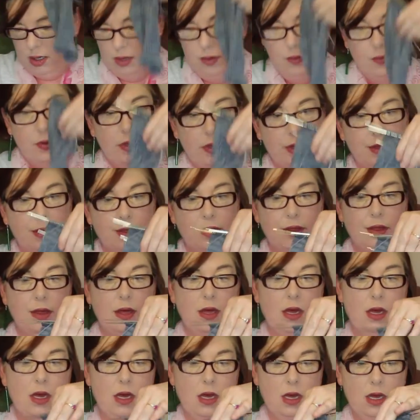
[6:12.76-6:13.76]
with
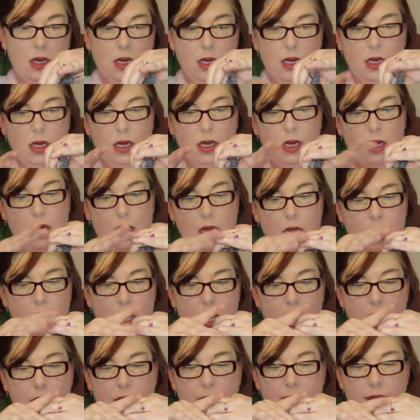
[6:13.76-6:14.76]

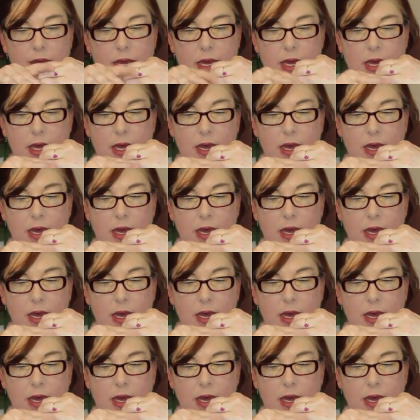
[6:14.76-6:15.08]
the